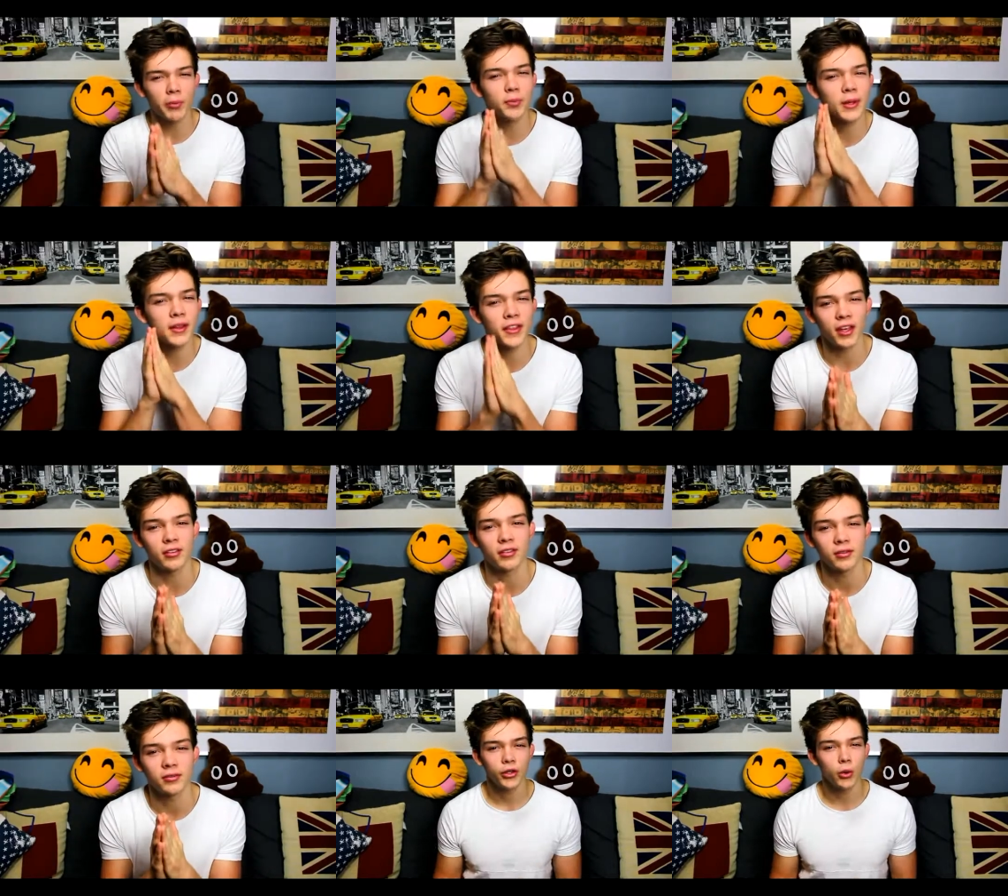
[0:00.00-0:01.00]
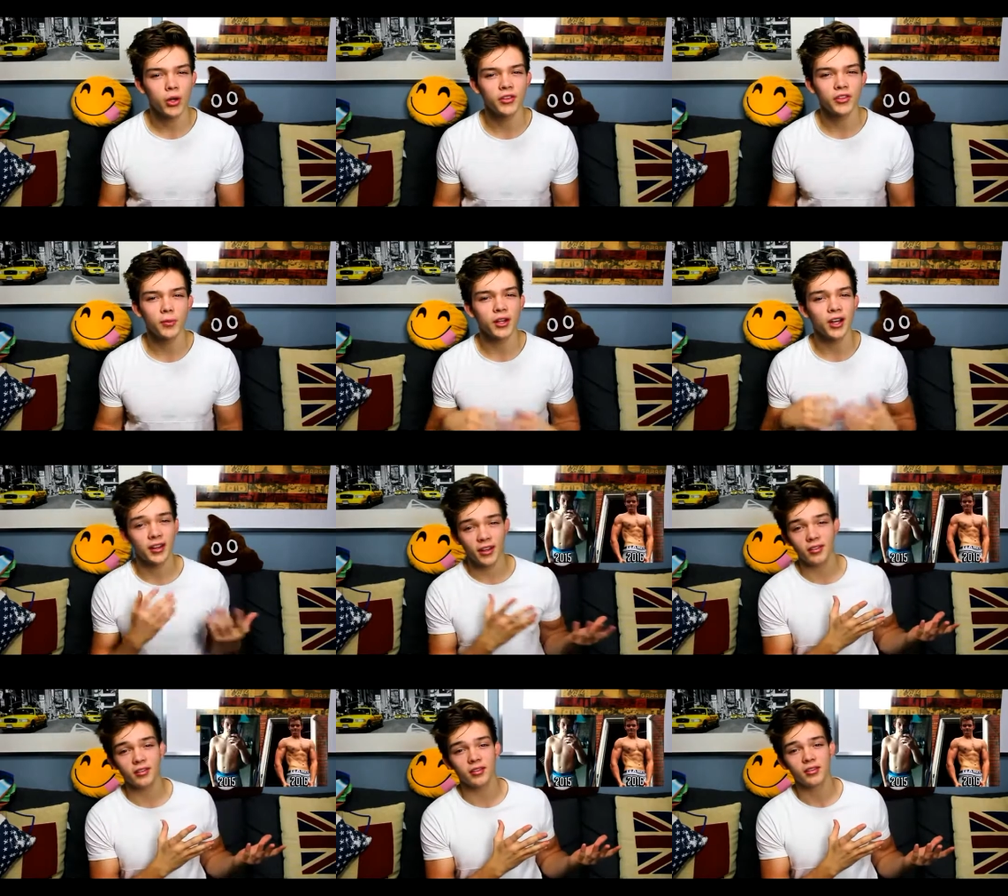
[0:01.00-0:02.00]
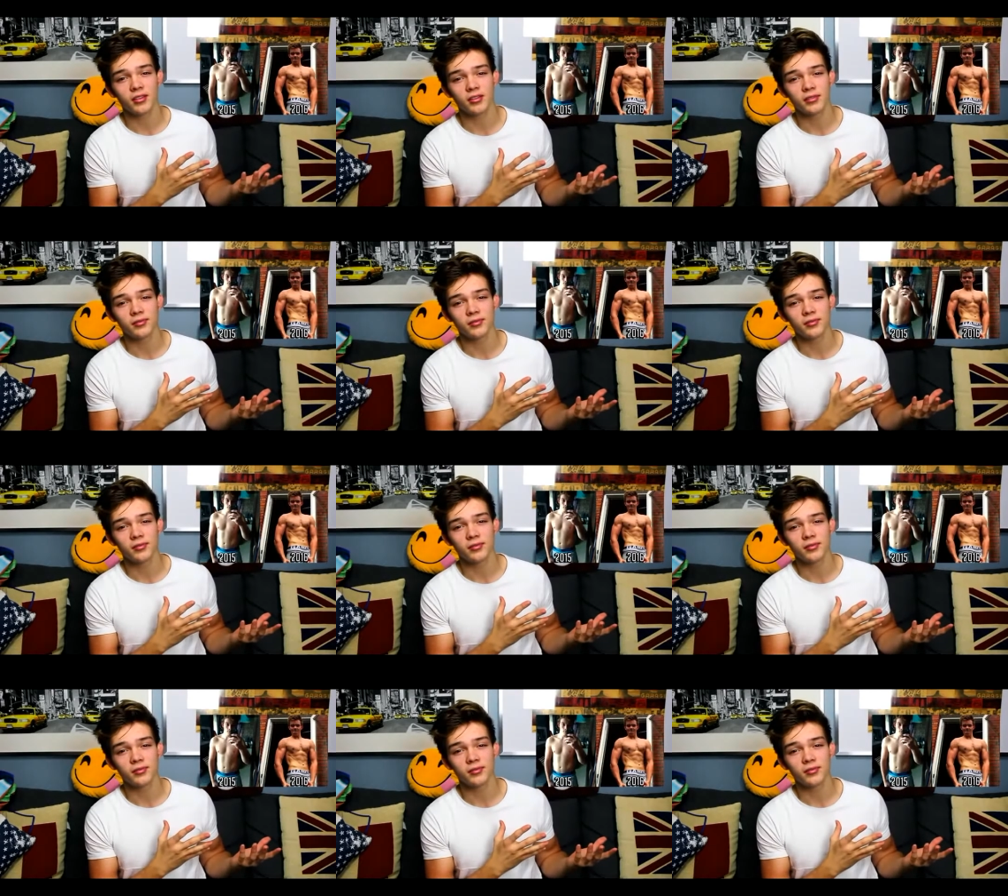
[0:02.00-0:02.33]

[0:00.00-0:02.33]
Promise me this. You want something like this?